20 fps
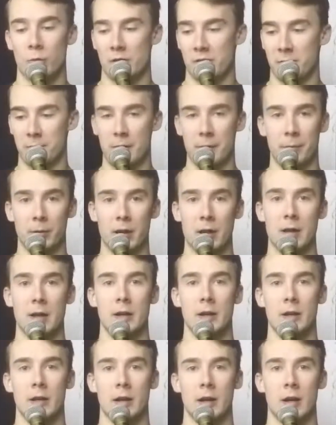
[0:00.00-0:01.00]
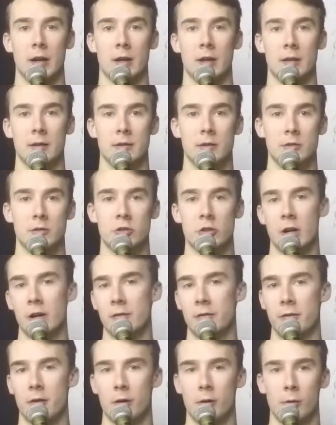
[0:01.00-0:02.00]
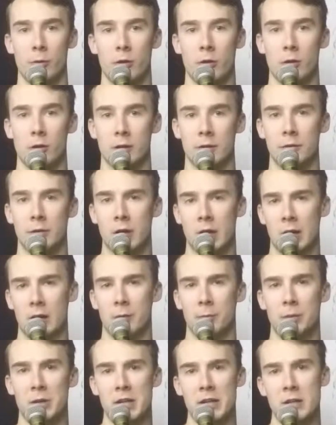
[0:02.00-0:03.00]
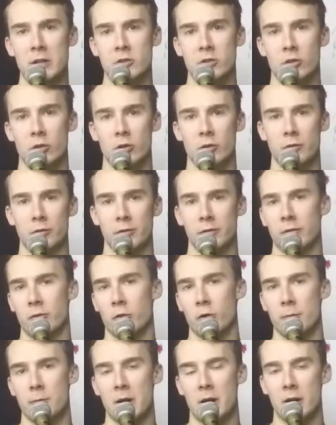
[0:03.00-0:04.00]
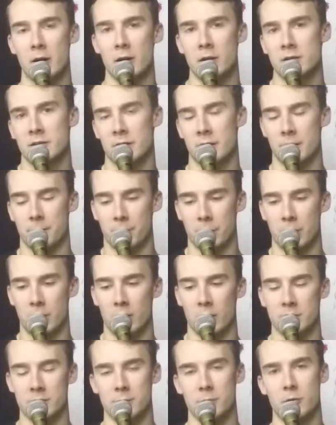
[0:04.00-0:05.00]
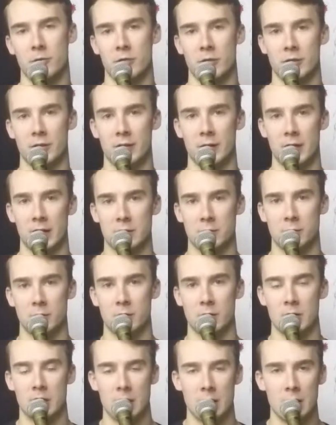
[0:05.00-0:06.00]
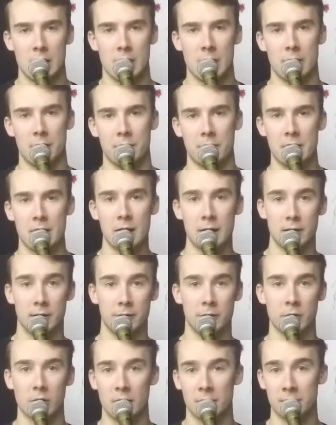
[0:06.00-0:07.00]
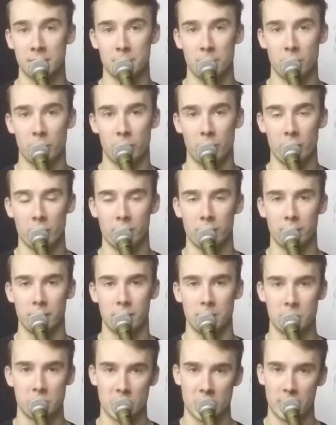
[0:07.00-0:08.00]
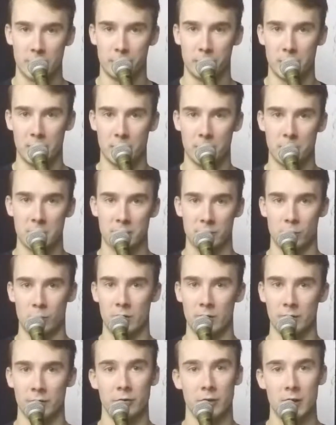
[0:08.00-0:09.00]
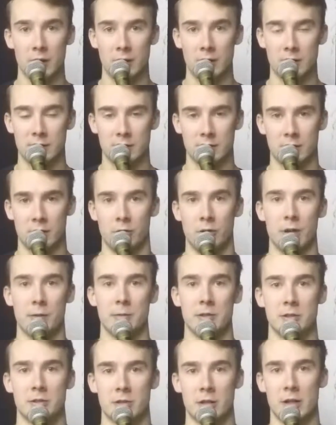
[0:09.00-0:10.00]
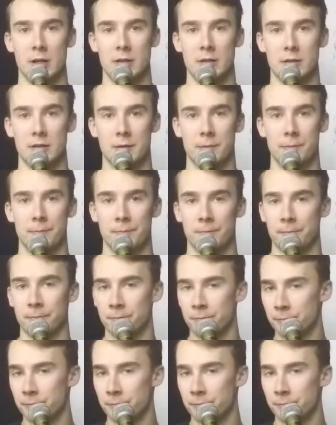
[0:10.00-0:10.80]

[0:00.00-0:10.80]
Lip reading: with my playing, and try to follow along if you can. I'll play each groove for 4 bars and then pause and move on to the next one. And at the end, if you're comfortable with all of them, try to play them as one phrase, as I'll demonstrate.